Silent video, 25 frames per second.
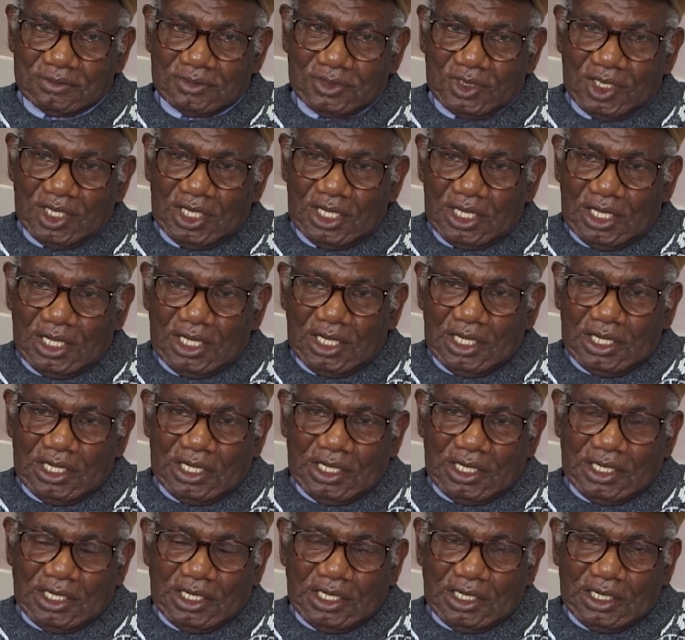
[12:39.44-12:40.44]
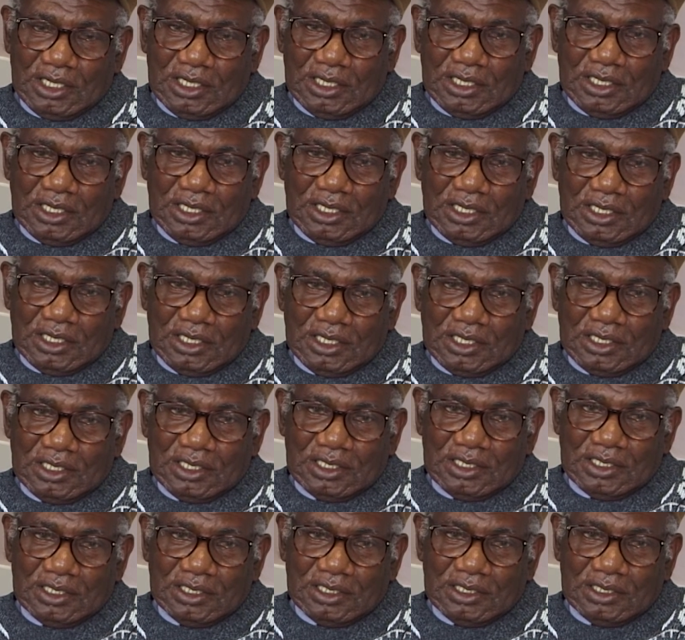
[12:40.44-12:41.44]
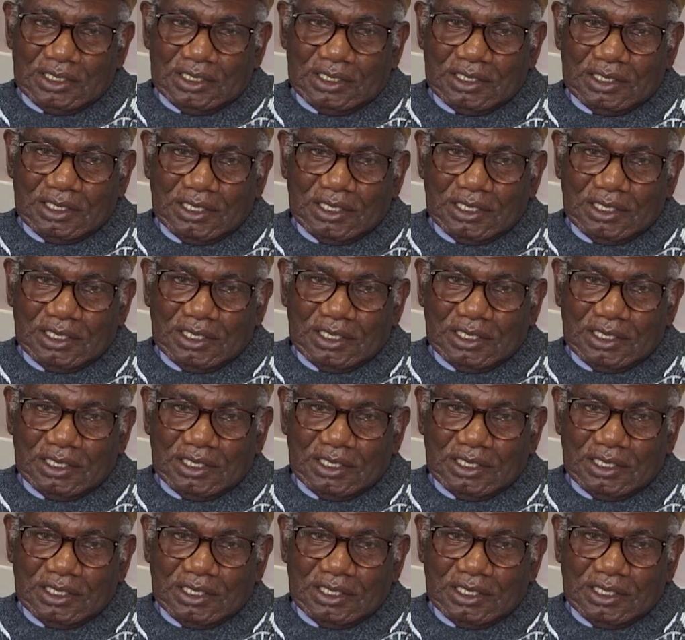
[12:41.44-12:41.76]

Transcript: Or have you developed them?